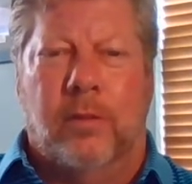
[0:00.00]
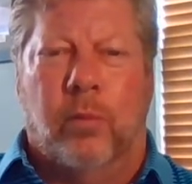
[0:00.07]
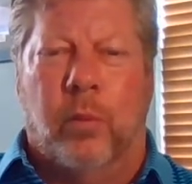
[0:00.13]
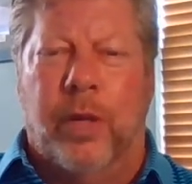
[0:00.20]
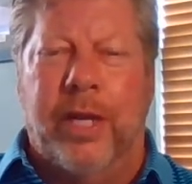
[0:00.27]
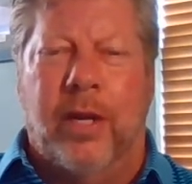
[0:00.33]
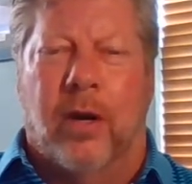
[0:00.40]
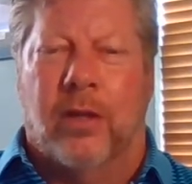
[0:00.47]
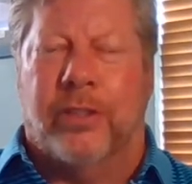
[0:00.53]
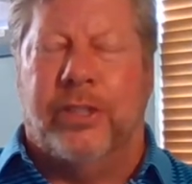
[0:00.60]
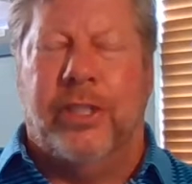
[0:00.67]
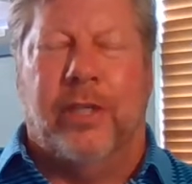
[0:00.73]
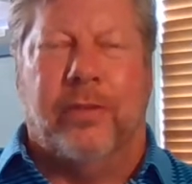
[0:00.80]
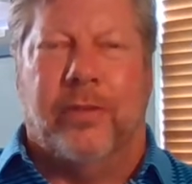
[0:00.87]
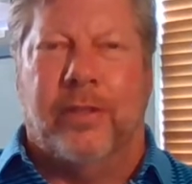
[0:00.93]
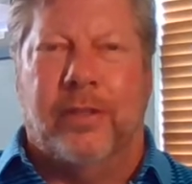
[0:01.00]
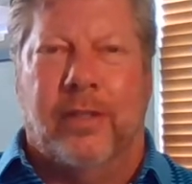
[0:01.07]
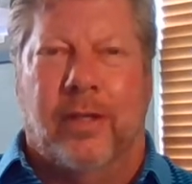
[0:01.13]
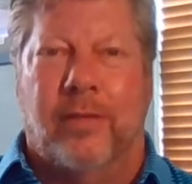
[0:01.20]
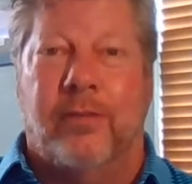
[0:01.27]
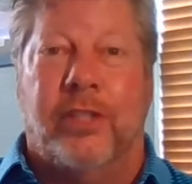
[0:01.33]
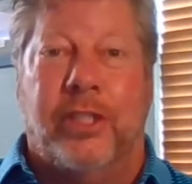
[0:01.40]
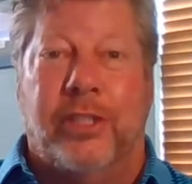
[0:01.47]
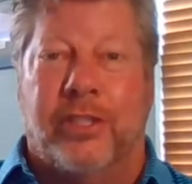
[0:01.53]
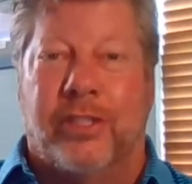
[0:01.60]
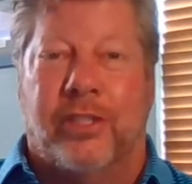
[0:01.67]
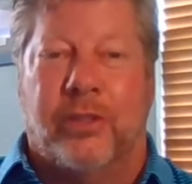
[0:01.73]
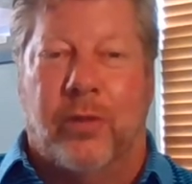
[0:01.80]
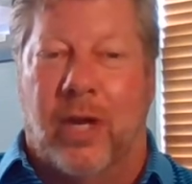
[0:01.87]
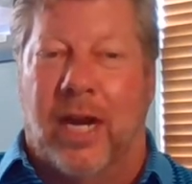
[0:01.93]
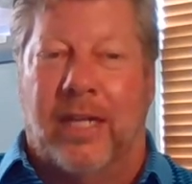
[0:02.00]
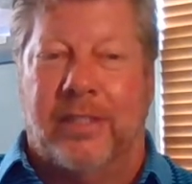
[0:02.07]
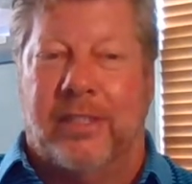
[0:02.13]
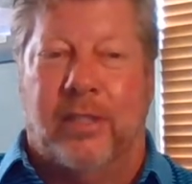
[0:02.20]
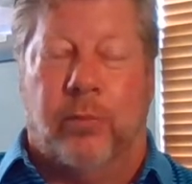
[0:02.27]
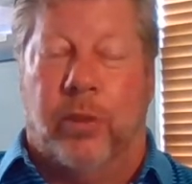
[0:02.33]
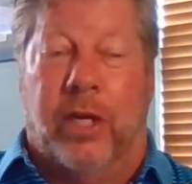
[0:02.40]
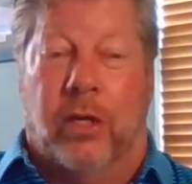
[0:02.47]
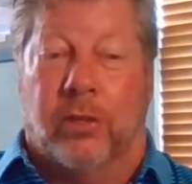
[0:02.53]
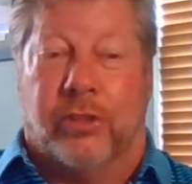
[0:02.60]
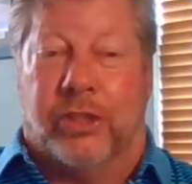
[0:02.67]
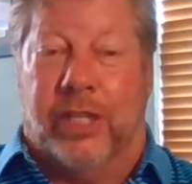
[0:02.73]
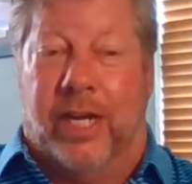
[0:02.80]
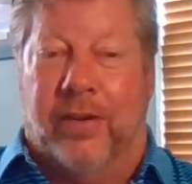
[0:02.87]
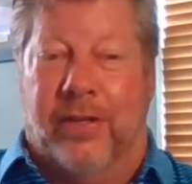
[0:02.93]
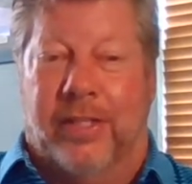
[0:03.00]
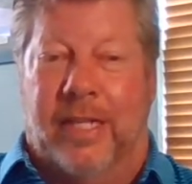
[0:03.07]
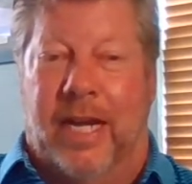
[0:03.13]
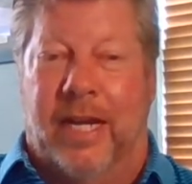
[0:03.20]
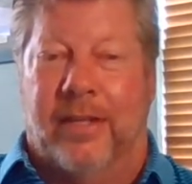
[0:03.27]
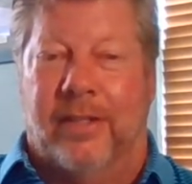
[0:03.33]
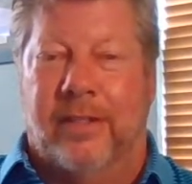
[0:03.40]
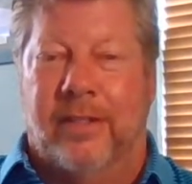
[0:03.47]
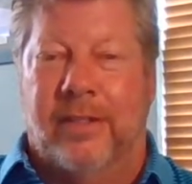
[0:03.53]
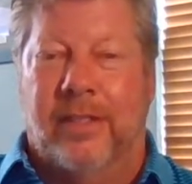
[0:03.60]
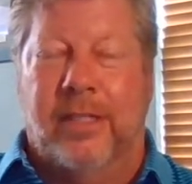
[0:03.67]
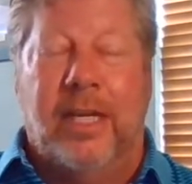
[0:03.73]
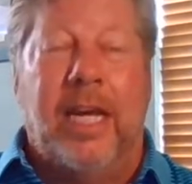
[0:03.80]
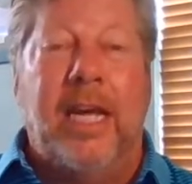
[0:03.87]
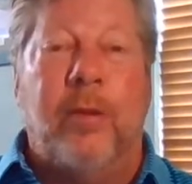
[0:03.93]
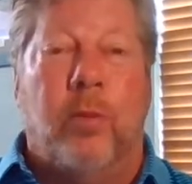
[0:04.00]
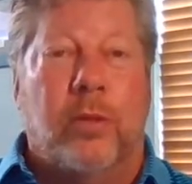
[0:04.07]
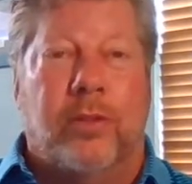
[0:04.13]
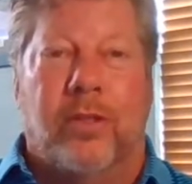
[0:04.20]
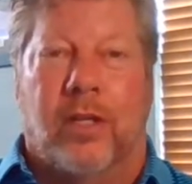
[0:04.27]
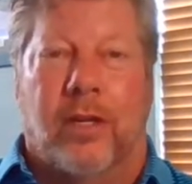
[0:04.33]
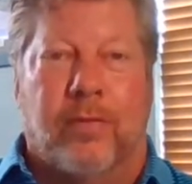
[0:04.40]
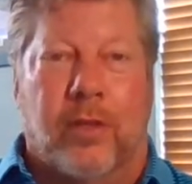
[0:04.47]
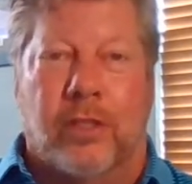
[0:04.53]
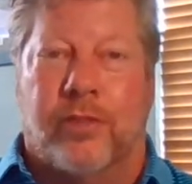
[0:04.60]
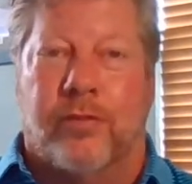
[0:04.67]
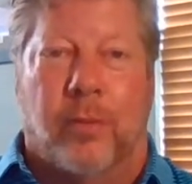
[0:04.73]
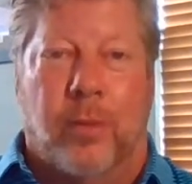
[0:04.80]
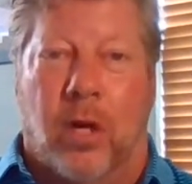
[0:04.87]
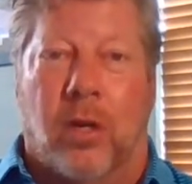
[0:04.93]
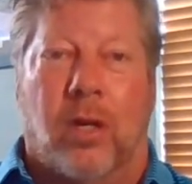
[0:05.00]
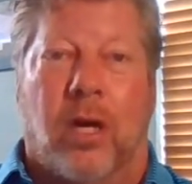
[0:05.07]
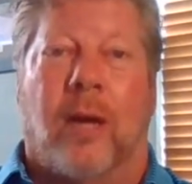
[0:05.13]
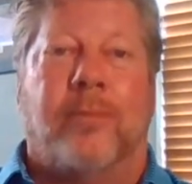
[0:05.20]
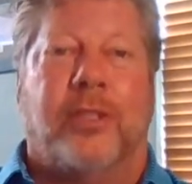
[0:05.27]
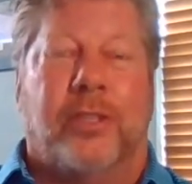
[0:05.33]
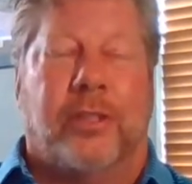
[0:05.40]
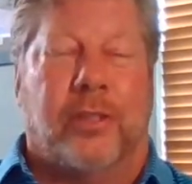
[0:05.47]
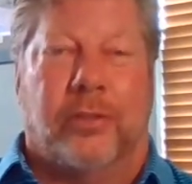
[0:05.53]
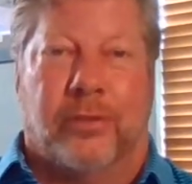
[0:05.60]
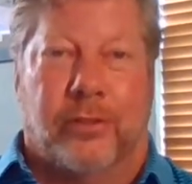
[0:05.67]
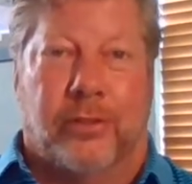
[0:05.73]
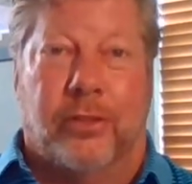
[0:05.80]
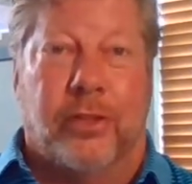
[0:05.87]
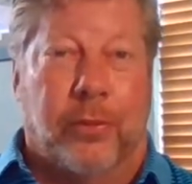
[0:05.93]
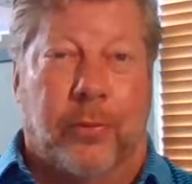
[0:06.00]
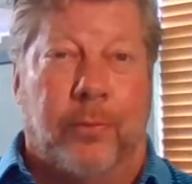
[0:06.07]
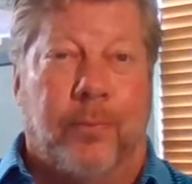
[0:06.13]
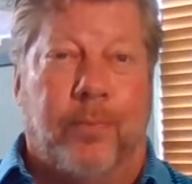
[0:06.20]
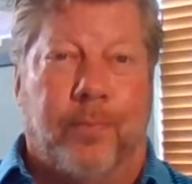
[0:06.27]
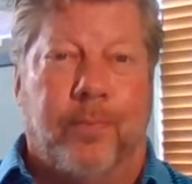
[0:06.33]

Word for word: We are children of Jesus Christ, and we all share in that. He will deliver us from all obstacles, too.